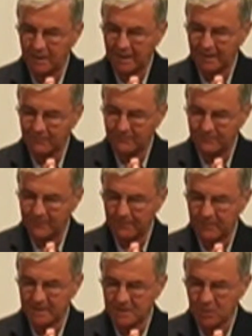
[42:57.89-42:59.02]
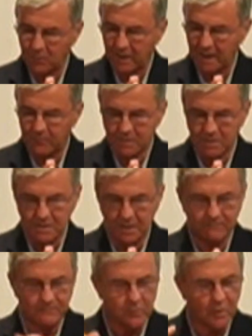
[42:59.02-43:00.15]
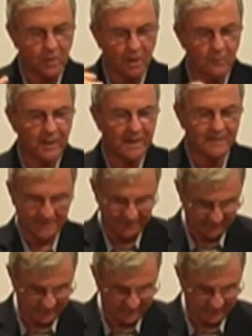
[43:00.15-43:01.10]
I'm happy to show one up. We're just a phone call away, so